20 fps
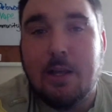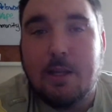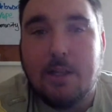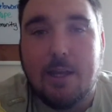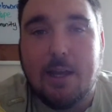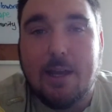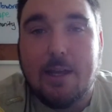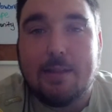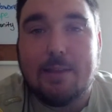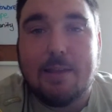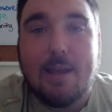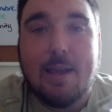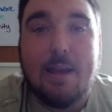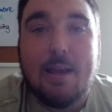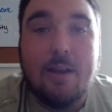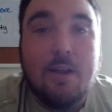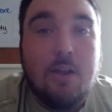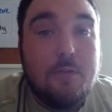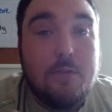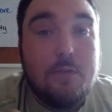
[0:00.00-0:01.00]
You got
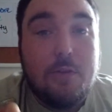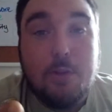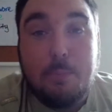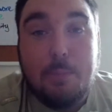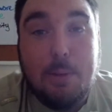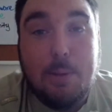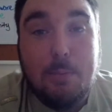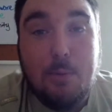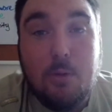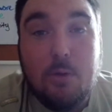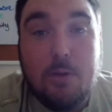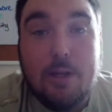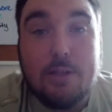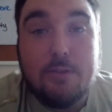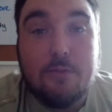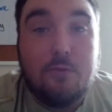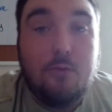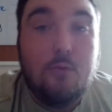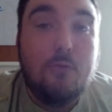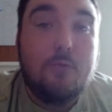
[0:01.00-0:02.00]
that. For the people who
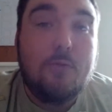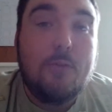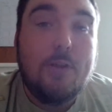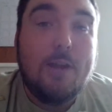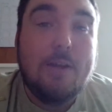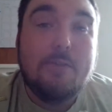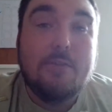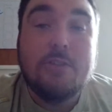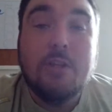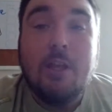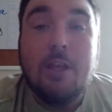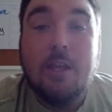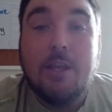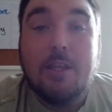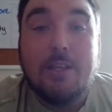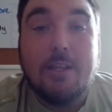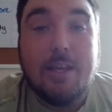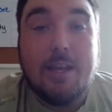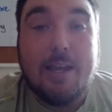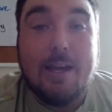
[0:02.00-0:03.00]
like the fruit flavors,
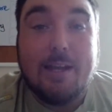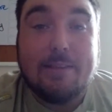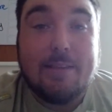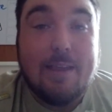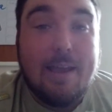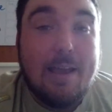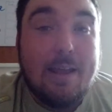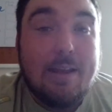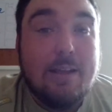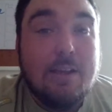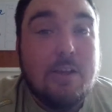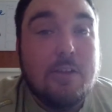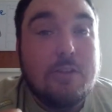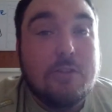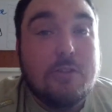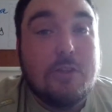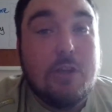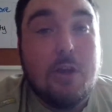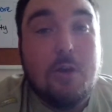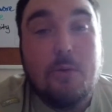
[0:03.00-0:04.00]
you got that.
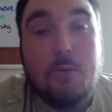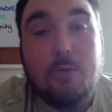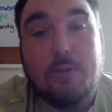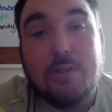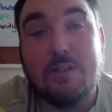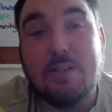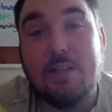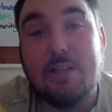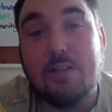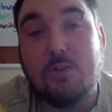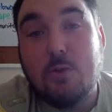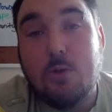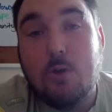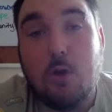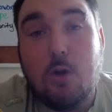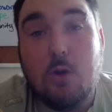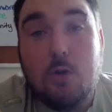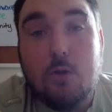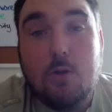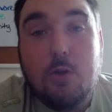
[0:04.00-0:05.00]
So, this hits on
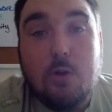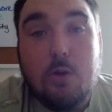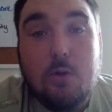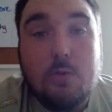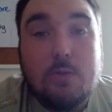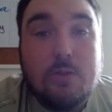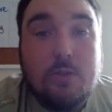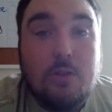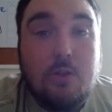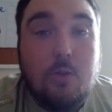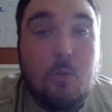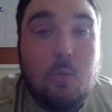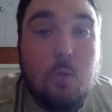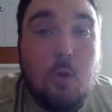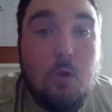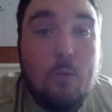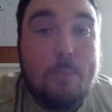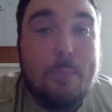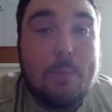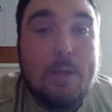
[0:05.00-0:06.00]
all notes. You
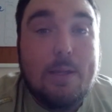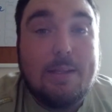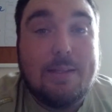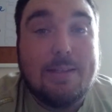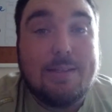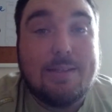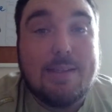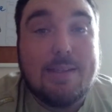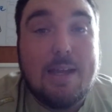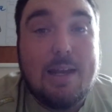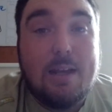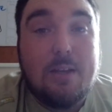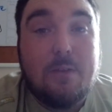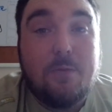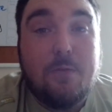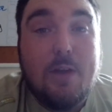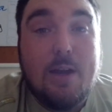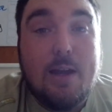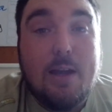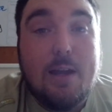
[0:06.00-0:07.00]
won't be
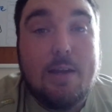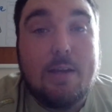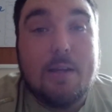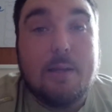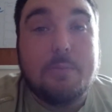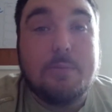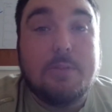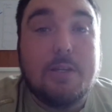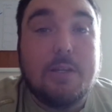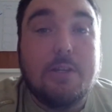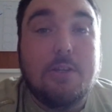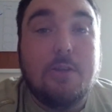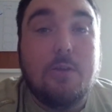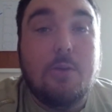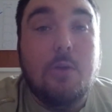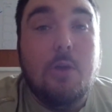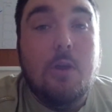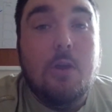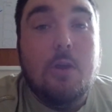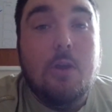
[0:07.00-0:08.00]
dissatisfied. I'm telling
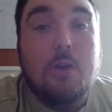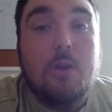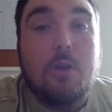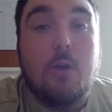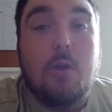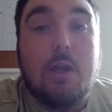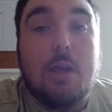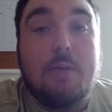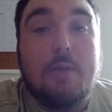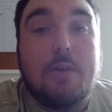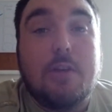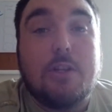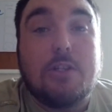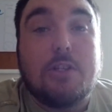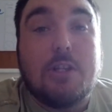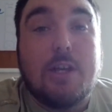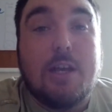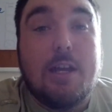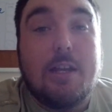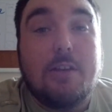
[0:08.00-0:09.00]
you, go give it a
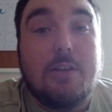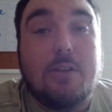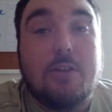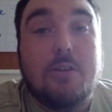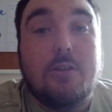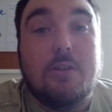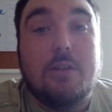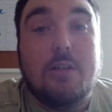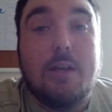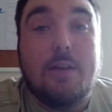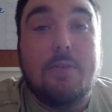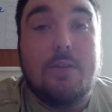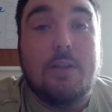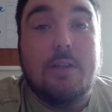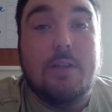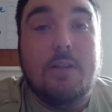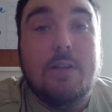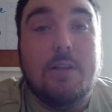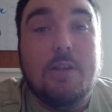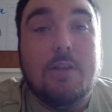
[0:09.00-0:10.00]
shot. You'll love it.
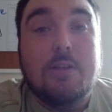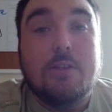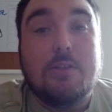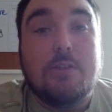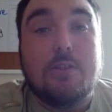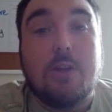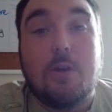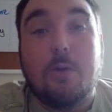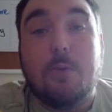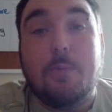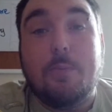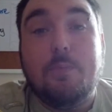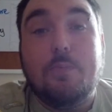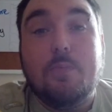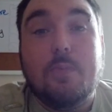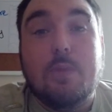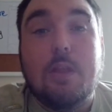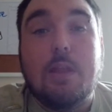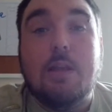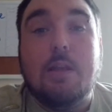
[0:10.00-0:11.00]
So,
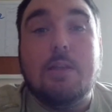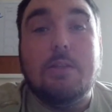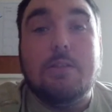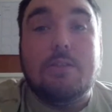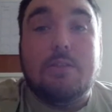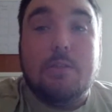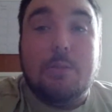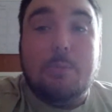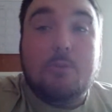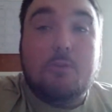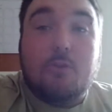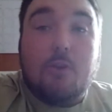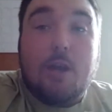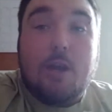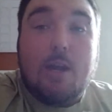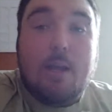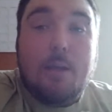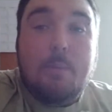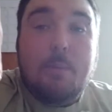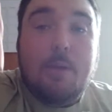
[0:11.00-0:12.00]

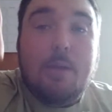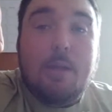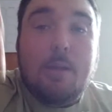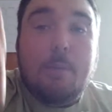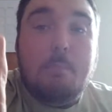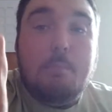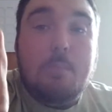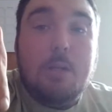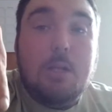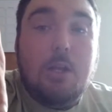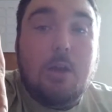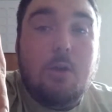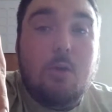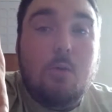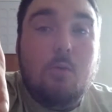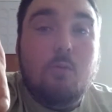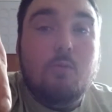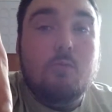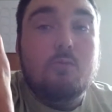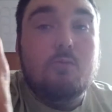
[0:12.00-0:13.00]
subscribe
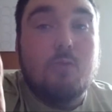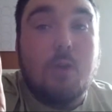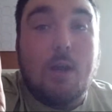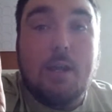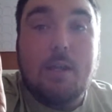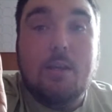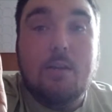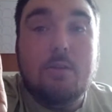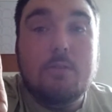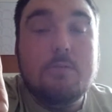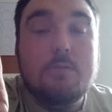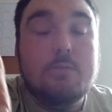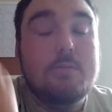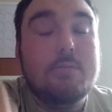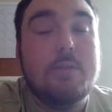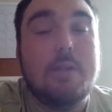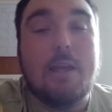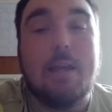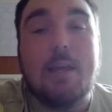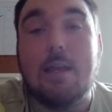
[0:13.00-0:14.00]
below, right here,
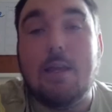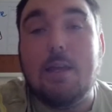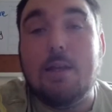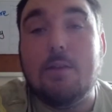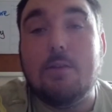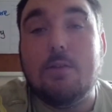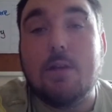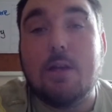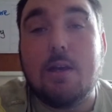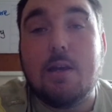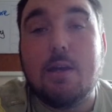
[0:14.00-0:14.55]
and